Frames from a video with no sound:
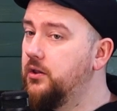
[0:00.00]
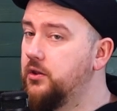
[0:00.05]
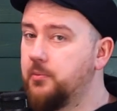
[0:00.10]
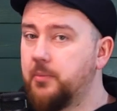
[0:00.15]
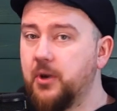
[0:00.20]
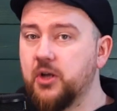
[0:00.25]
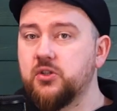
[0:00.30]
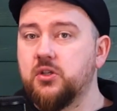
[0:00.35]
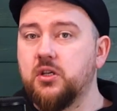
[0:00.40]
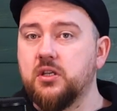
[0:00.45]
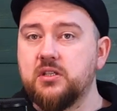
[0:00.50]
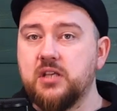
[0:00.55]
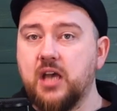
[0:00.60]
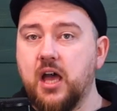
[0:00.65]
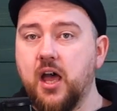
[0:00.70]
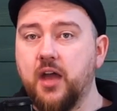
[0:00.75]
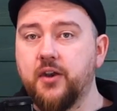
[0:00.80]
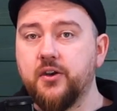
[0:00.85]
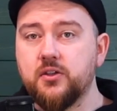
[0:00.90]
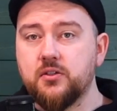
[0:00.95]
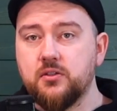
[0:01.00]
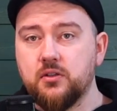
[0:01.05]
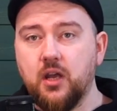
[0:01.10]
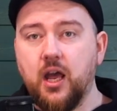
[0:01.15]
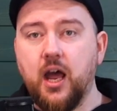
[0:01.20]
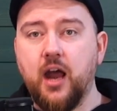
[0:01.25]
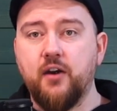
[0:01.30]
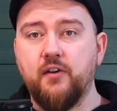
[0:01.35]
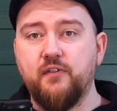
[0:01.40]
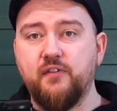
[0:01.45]
the Boss Katanas
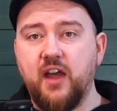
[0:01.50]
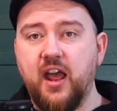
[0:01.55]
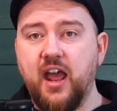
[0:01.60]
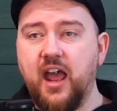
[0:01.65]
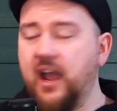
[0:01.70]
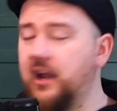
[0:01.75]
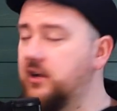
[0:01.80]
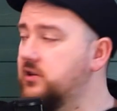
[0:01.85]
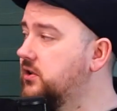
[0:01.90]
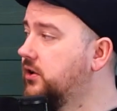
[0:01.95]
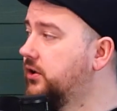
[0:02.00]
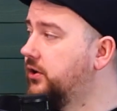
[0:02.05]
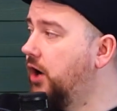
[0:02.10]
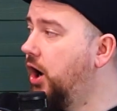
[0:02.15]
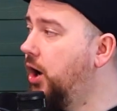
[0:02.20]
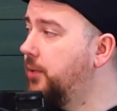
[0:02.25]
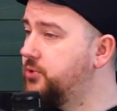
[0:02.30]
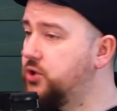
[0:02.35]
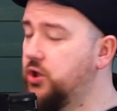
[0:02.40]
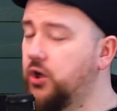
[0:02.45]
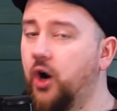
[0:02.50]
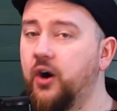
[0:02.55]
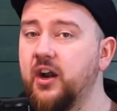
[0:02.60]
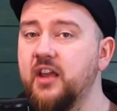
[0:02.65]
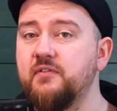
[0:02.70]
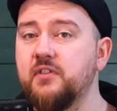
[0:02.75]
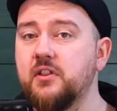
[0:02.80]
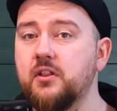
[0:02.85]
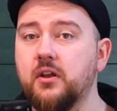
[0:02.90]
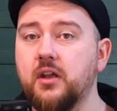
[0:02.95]
are an excellent option. Or
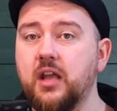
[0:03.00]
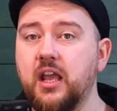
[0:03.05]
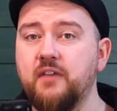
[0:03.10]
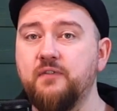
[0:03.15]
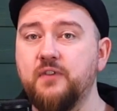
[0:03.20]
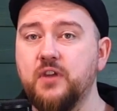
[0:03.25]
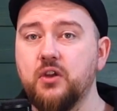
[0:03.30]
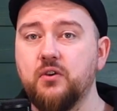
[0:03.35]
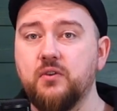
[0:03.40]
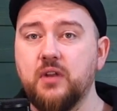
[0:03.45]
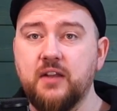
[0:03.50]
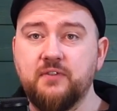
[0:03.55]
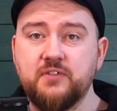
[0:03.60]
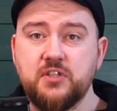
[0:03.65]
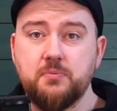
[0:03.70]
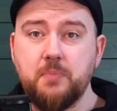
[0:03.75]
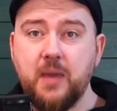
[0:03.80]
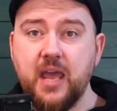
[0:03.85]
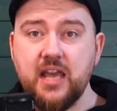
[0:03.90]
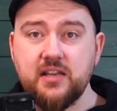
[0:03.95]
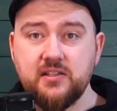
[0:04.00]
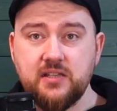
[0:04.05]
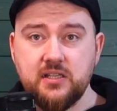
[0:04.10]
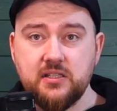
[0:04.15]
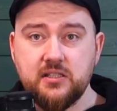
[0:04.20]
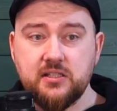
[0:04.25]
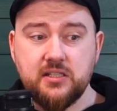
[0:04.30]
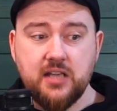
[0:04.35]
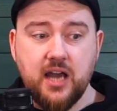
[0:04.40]
even if space is